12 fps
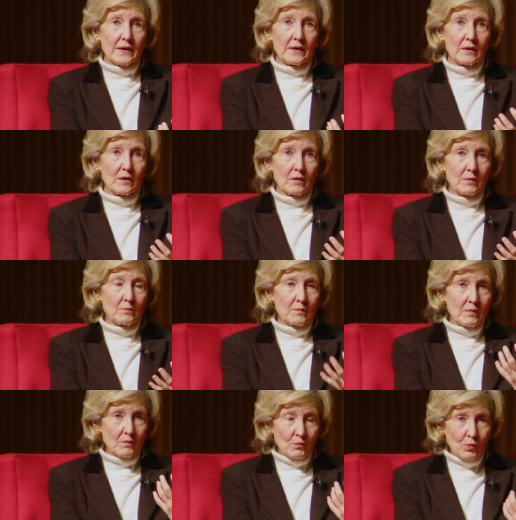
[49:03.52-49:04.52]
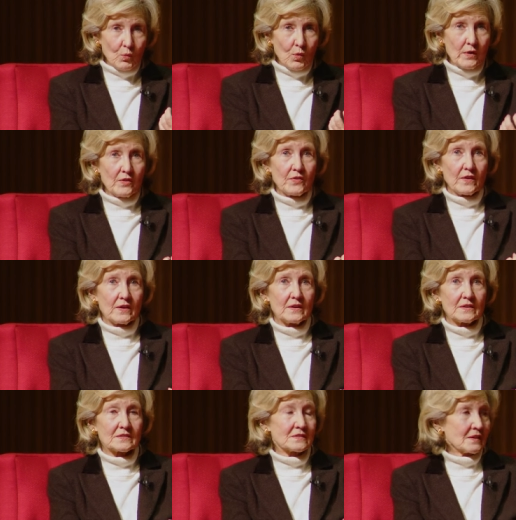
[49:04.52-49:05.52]
uh, with
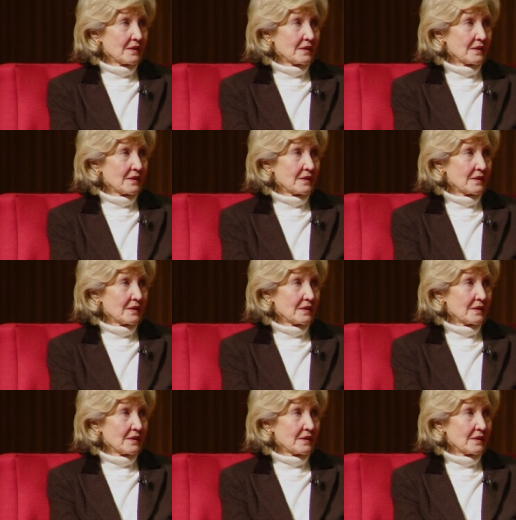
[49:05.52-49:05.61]
us.